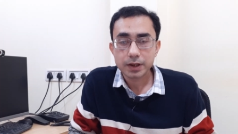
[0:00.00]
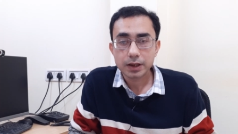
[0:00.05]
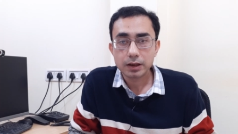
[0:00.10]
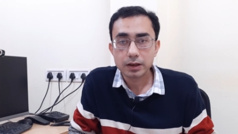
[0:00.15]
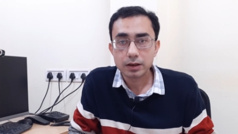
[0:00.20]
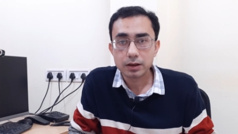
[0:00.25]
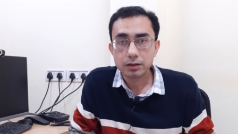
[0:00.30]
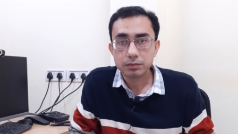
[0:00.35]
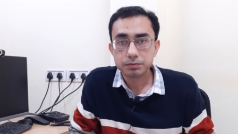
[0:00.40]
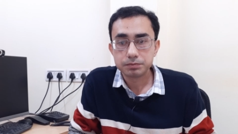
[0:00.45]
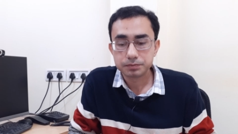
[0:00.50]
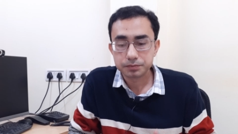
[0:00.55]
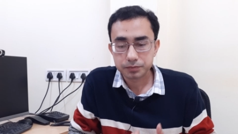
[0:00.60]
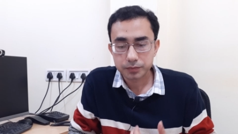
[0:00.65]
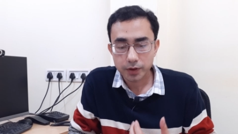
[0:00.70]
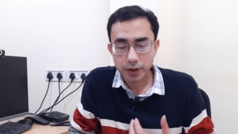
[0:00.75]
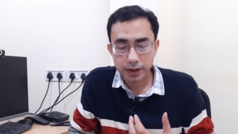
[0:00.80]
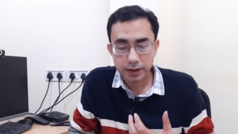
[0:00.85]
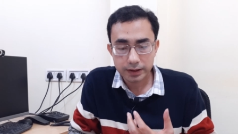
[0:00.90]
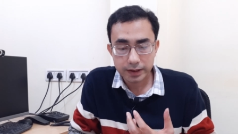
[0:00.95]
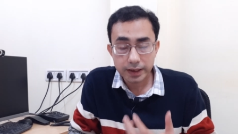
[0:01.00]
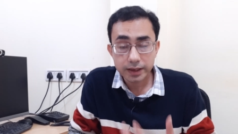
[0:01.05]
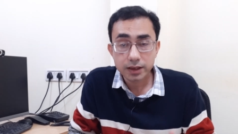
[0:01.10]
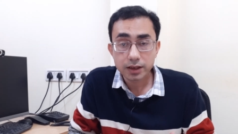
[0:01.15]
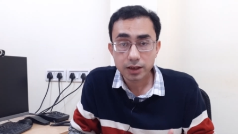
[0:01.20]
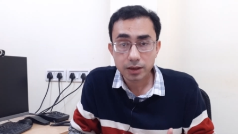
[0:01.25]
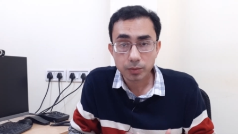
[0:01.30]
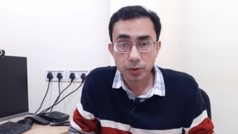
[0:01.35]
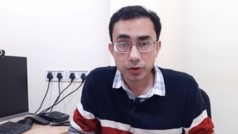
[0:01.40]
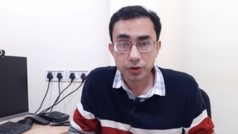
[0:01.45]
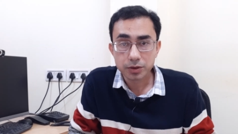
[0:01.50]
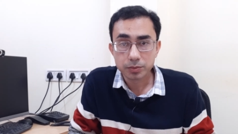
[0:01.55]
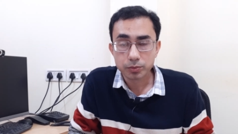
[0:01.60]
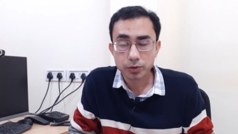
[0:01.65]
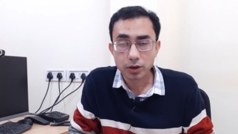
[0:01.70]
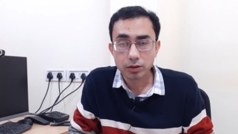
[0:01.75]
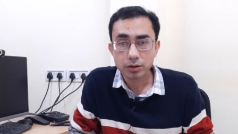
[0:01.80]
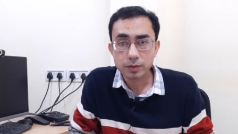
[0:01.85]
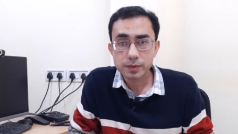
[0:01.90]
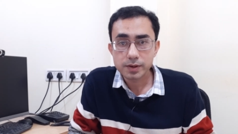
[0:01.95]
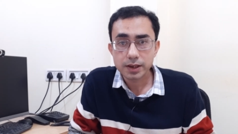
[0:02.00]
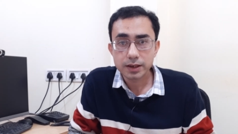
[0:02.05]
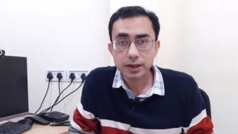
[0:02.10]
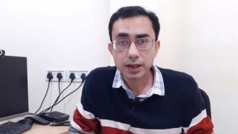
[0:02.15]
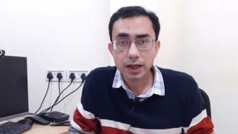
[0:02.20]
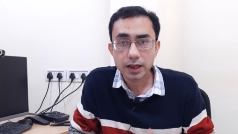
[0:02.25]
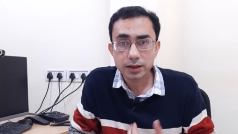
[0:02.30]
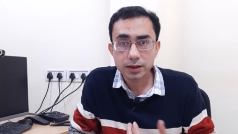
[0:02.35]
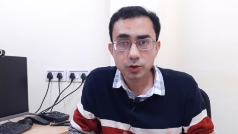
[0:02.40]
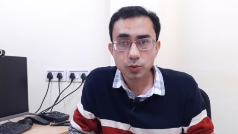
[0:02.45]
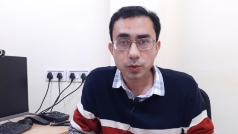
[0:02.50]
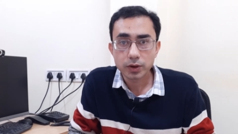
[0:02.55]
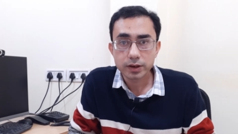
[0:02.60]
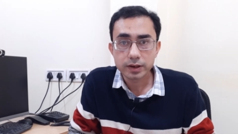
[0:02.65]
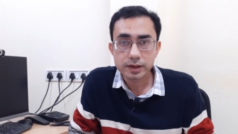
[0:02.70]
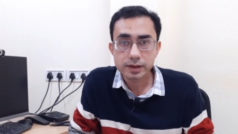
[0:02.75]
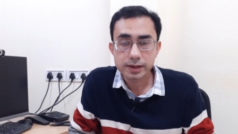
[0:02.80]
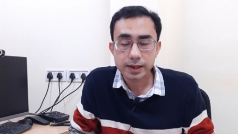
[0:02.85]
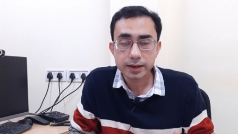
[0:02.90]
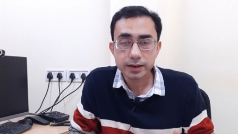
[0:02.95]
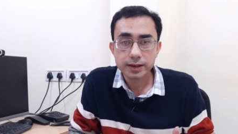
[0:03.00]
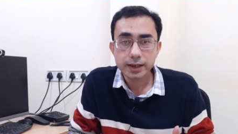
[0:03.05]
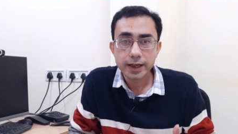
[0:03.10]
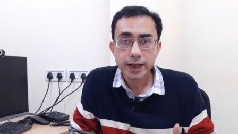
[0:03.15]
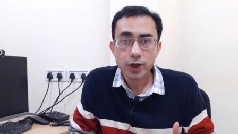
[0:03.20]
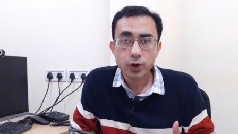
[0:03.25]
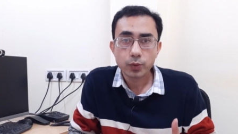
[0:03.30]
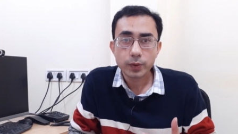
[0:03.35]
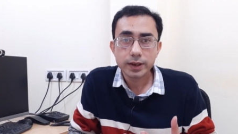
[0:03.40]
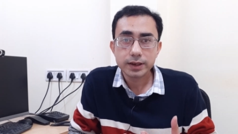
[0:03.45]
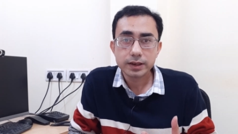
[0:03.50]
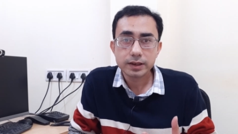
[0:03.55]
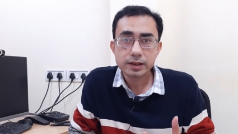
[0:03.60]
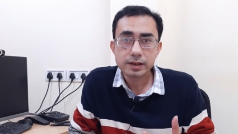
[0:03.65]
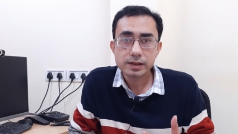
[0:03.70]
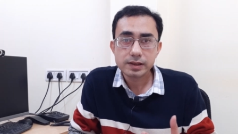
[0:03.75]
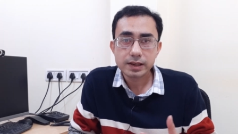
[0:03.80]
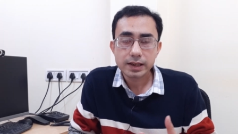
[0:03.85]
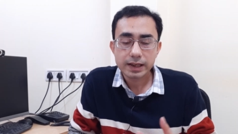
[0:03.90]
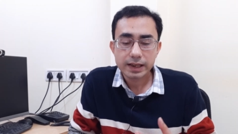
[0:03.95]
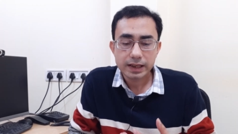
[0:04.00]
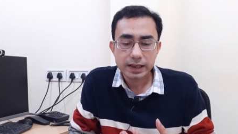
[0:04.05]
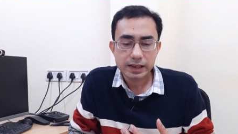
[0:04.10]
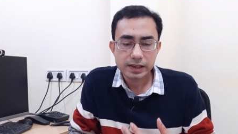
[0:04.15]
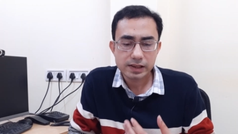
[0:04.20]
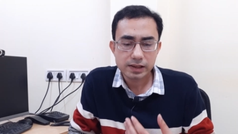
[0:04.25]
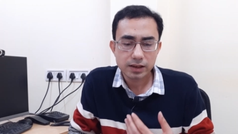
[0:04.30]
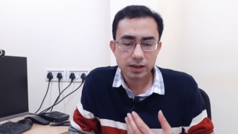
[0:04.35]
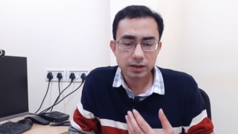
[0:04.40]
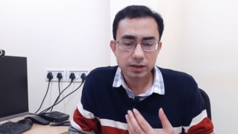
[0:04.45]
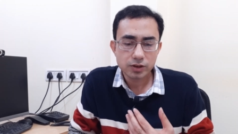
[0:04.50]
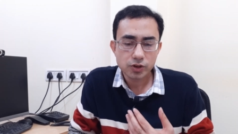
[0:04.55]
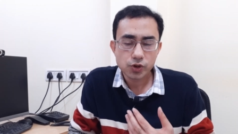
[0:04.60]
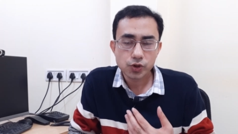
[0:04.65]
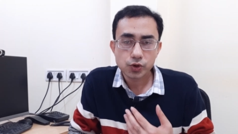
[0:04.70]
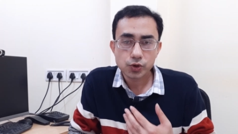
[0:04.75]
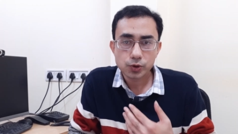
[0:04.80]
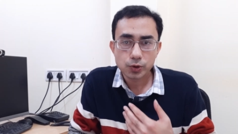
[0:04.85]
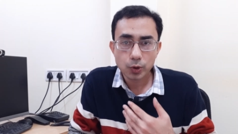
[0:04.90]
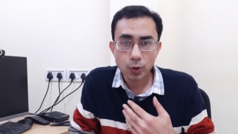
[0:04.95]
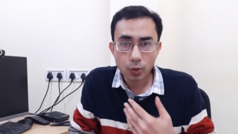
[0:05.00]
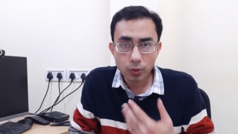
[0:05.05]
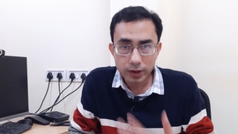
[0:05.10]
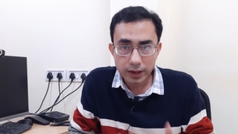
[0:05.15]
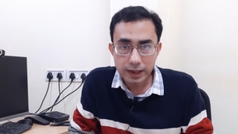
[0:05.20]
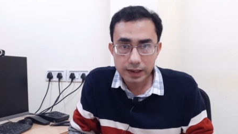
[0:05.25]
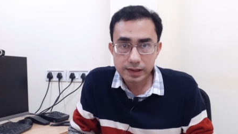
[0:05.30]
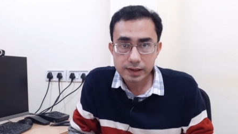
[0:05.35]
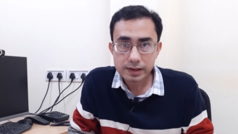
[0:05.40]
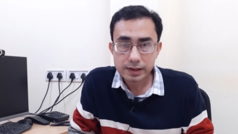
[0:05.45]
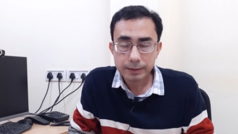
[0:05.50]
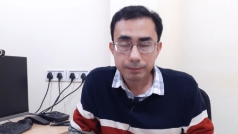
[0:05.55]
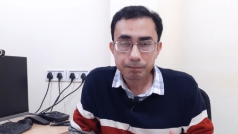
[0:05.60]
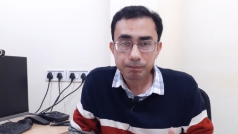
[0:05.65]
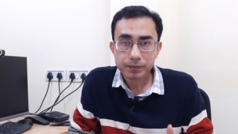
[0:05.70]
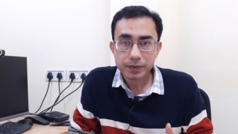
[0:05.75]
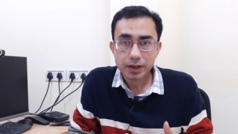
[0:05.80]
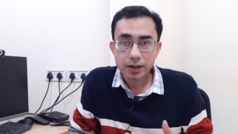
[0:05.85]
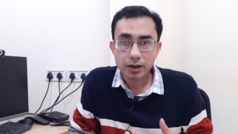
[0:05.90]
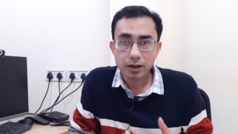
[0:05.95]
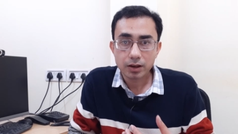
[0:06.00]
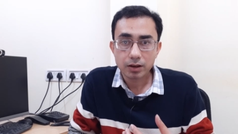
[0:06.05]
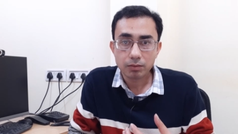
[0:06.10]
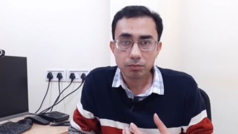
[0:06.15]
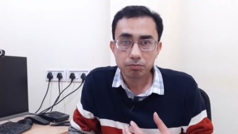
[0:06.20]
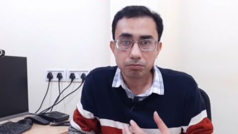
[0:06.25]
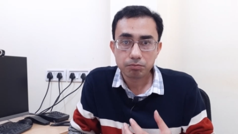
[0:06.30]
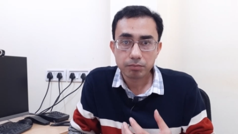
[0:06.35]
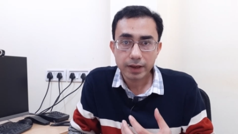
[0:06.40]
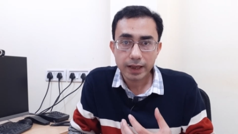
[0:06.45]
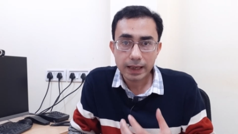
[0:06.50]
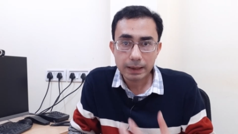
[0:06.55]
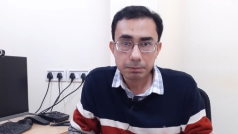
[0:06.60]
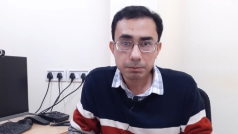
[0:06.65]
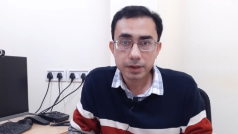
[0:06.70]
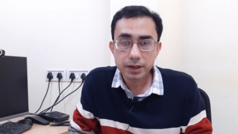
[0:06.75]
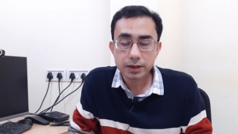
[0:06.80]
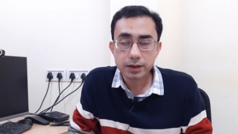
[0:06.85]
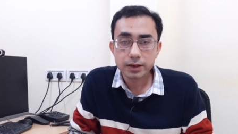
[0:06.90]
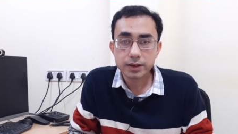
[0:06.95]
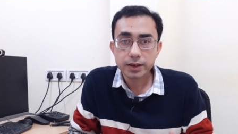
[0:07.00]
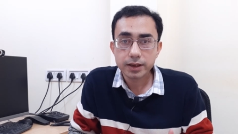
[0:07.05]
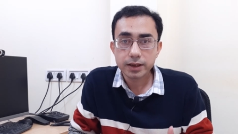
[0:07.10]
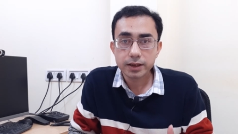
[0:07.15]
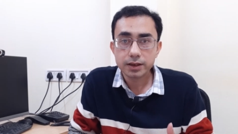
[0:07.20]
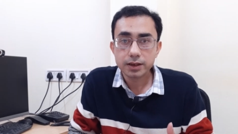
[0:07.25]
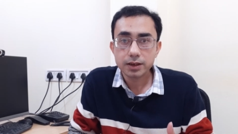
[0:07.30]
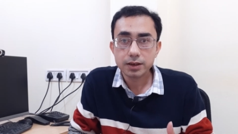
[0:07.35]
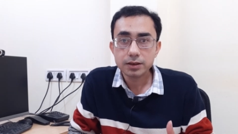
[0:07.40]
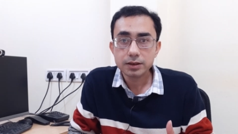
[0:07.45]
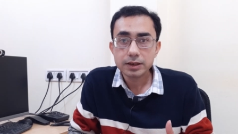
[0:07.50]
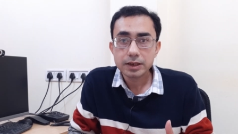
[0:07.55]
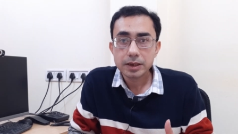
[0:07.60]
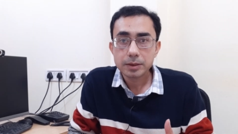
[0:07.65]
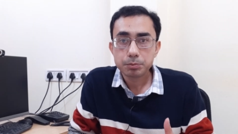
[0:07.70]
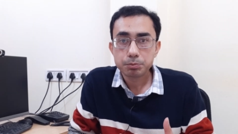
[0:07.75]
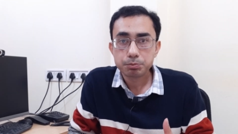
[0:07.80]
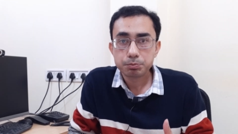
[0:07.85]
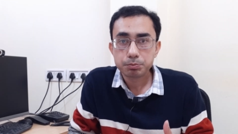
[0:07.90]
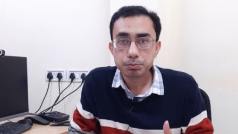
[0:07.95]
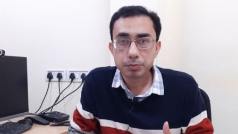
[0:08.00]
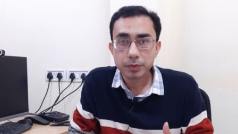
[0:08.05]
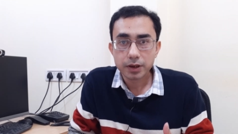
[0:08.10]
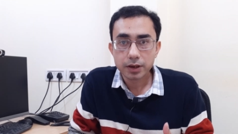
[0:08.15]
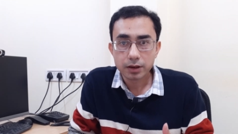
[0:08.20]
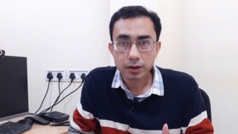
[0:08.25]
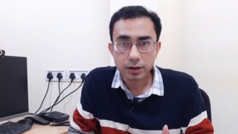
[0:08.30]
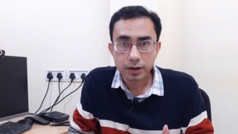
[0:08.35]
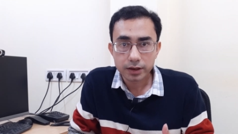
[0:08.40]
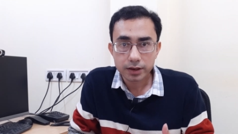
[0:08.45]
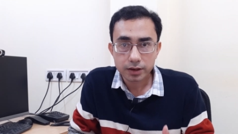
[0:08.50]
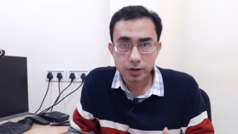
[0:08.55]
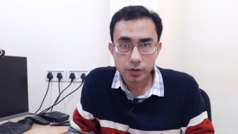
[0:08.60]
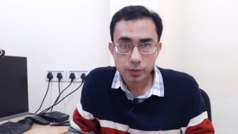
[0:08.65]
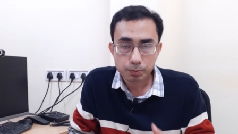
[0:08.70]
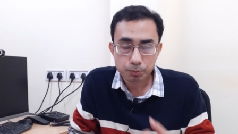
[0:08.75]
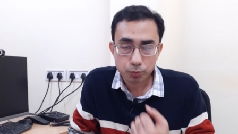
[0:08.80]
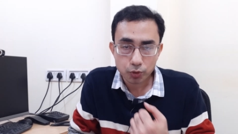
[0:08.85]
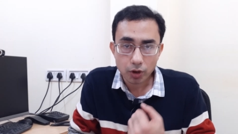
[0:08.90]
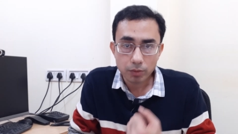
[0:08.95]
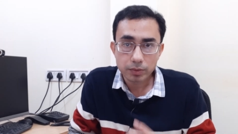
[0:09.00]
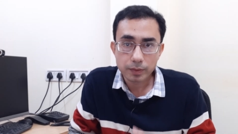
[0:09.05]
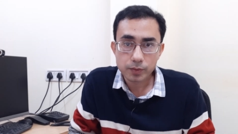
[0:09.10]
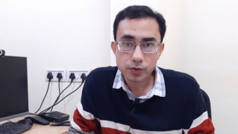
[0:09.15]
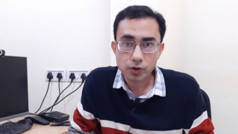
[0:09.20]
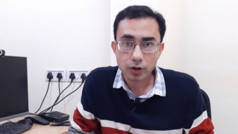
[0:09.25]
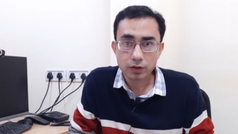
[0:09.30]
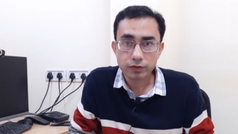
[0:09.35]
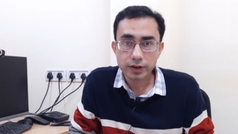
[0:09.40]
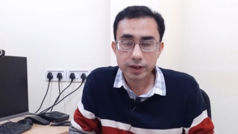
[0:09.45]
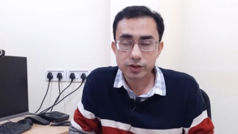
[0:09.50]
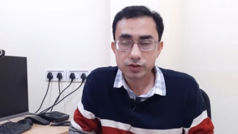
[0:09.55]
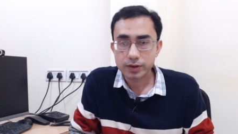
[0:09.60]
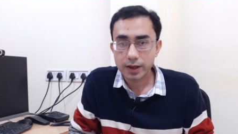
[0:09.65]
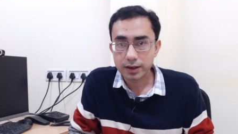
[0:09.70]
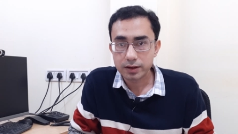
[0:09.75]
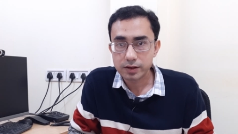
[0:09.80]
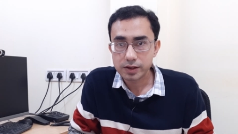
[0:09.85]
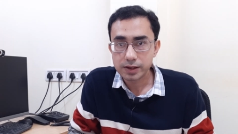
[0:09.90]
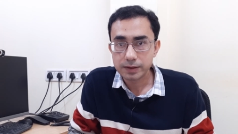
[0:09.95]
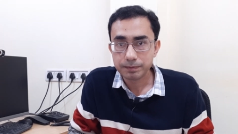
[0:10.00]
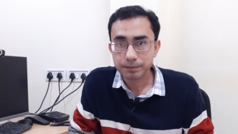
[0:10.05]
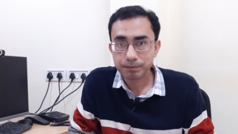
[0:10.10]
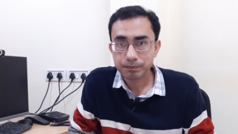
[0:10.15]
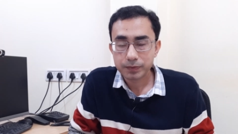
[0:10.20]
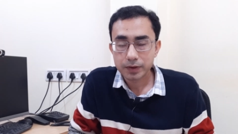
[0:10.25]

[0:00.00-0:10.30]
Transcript: and thinking about the problems. And the other one is that where there is a certain slowness embedded in the problem solving strategy.